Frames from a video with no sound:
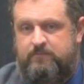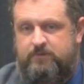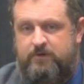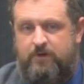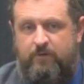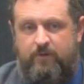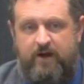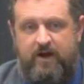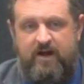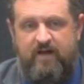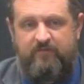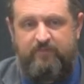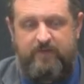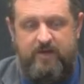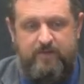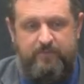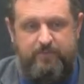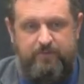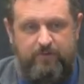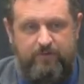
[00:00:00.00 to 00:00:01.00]
Don't write off
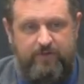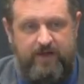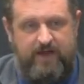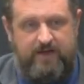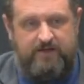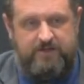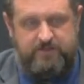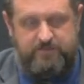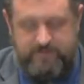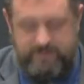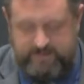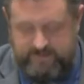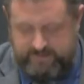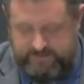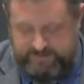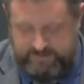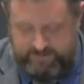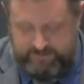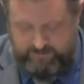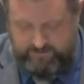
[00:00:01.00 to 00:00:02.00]
people that just
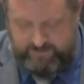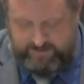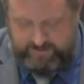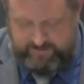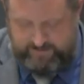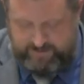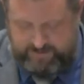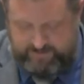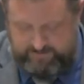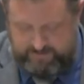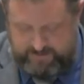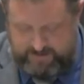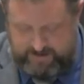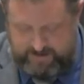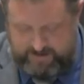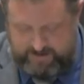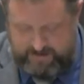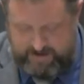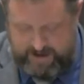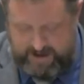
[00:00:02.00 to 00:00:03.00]
because you know they, they,
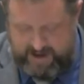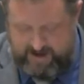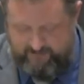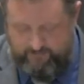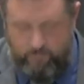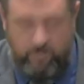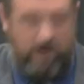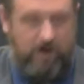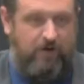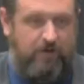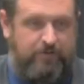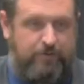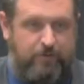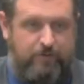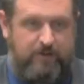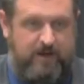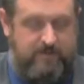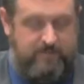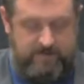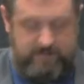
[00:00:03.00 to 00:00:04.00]
they have wealth or
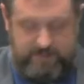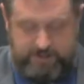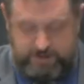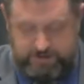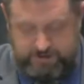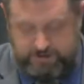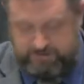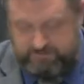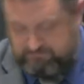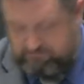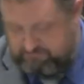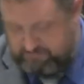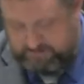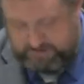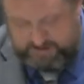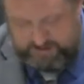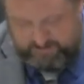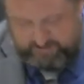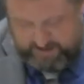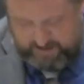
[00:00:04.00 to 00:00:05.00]
maybe they just
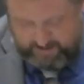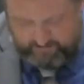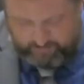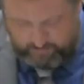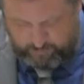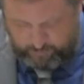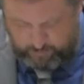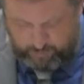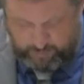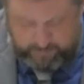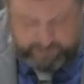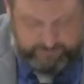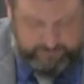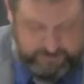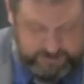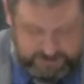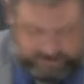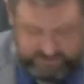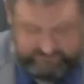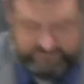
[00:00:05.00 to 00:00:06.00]
seem to have or what we
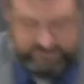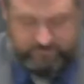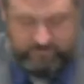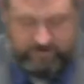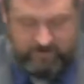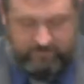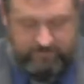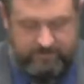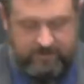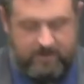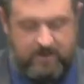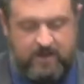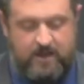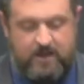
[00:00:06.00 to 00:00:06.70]
perceive as wealth.